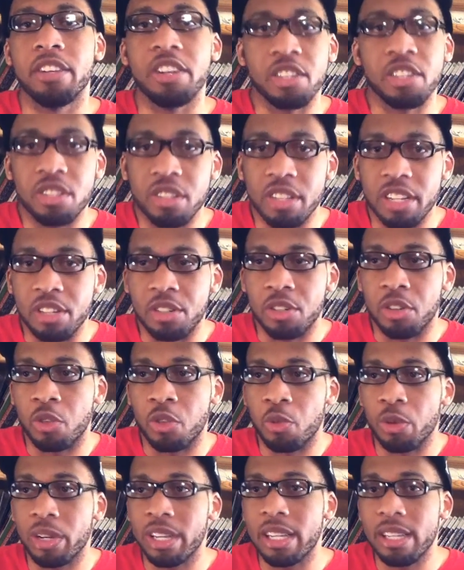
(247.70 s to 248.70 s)
there's
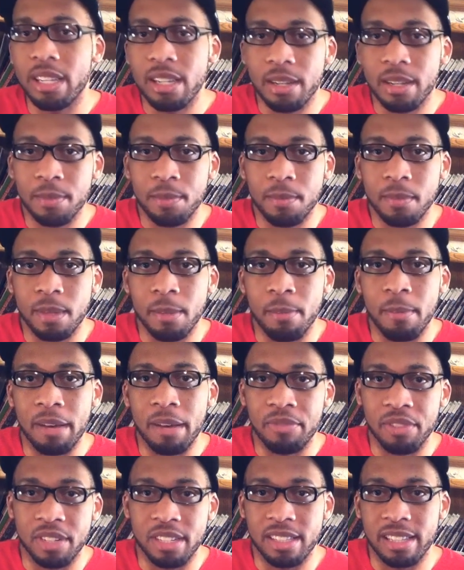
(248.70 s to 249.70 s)
3
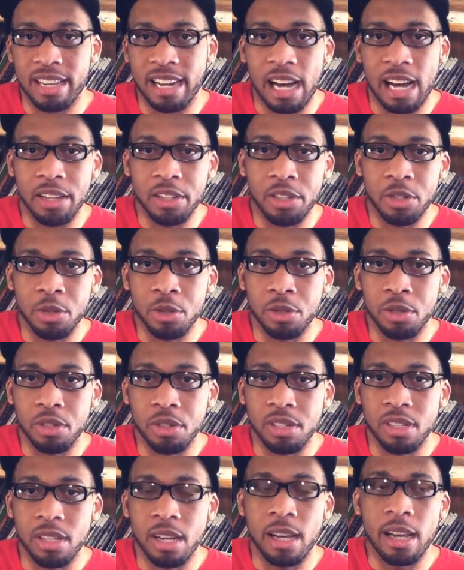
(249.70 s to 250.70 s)
methods that I
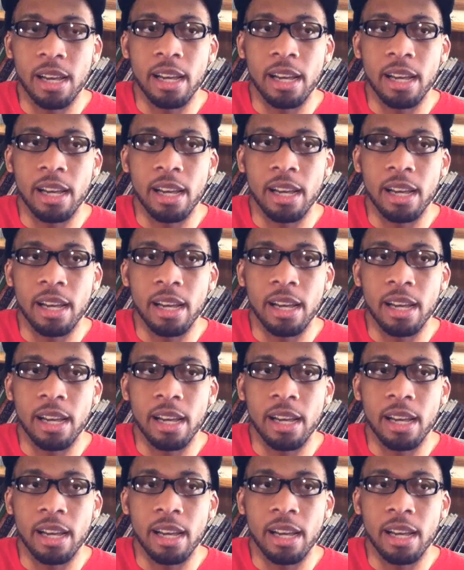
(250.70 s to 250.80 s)
use.